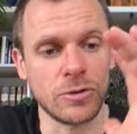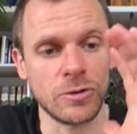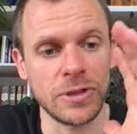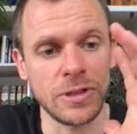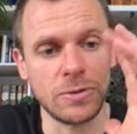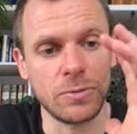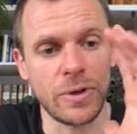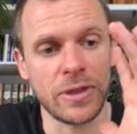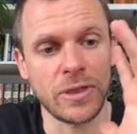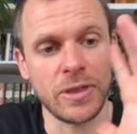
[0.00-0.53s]

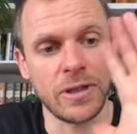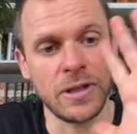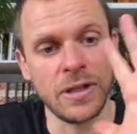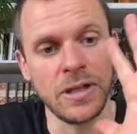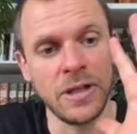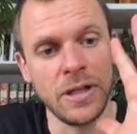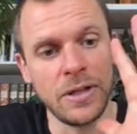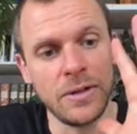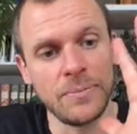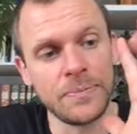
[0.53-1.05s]
it with the
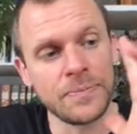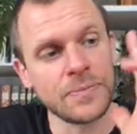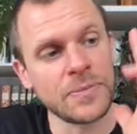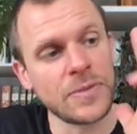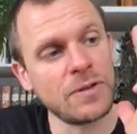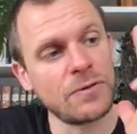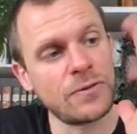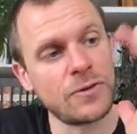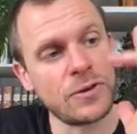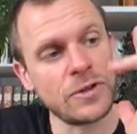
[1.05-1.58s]

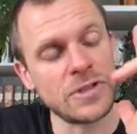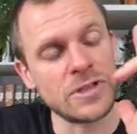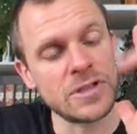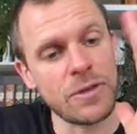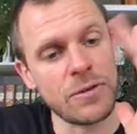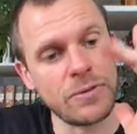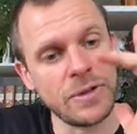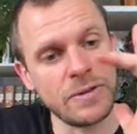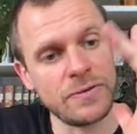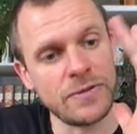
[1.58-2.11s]
first
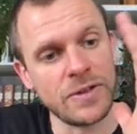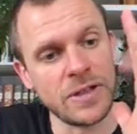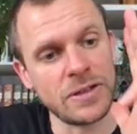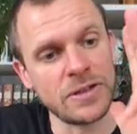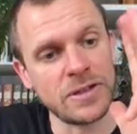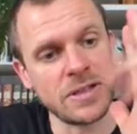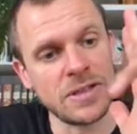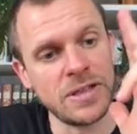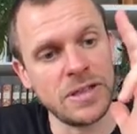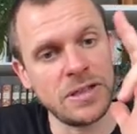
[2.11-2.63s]
3
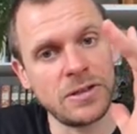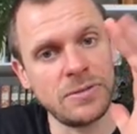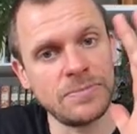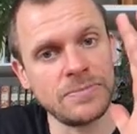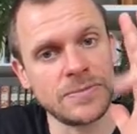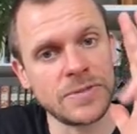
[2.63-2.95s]
fingers here,